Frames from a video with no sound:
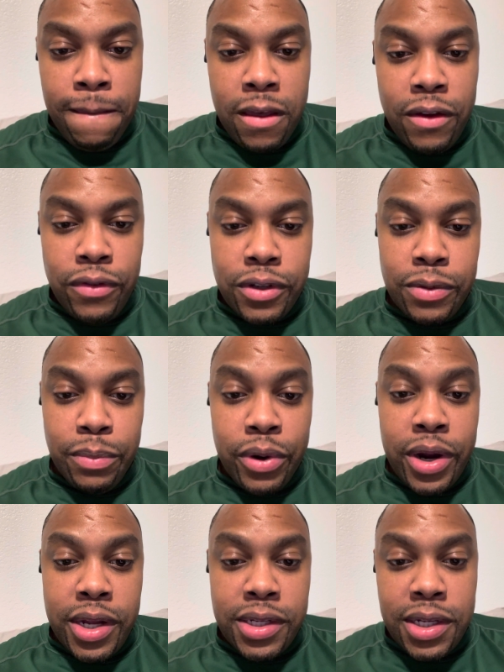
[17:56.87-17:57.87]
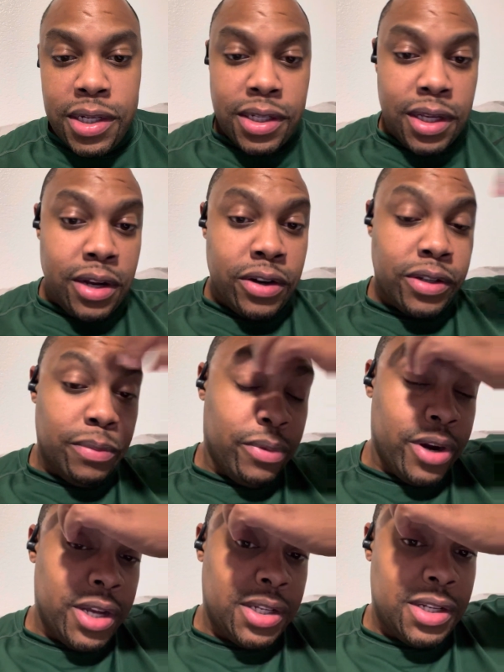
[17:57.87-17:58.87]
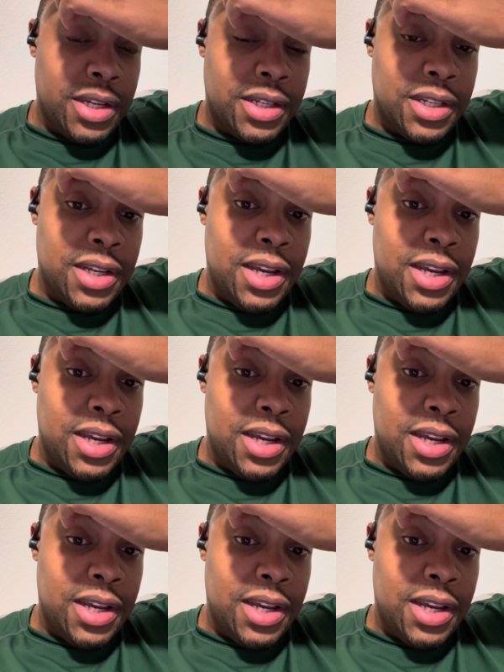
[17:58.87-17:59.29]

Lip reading: for some breadsticks, to get her some breadsticks.